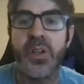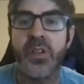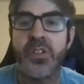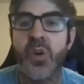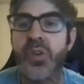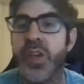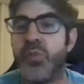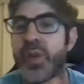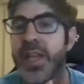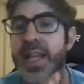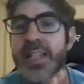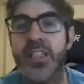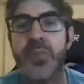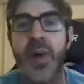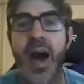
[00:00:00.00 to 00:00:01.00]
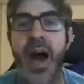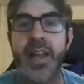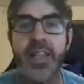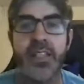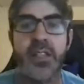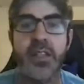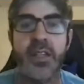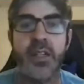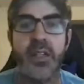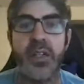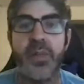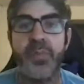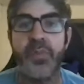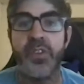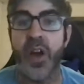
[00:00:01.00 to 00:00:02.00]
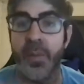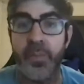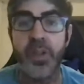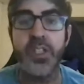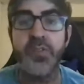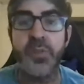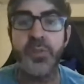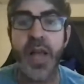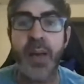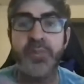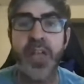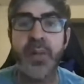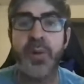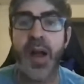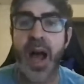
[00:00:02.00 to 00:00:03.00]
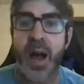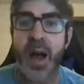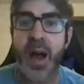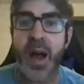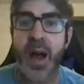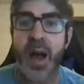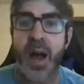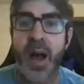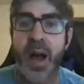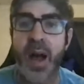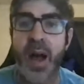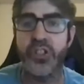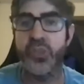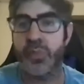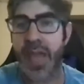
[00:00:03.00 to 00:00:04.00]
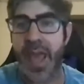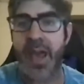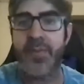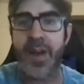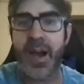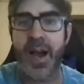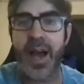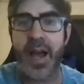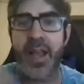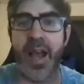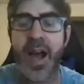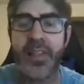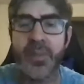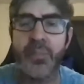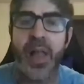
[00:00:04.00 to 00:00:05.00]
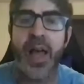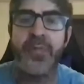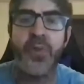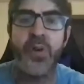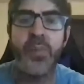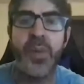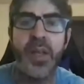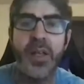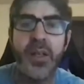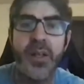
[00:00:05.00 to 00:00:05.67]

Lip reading: So can we get some honest numbers from TopShot about how many active users we have on the platform?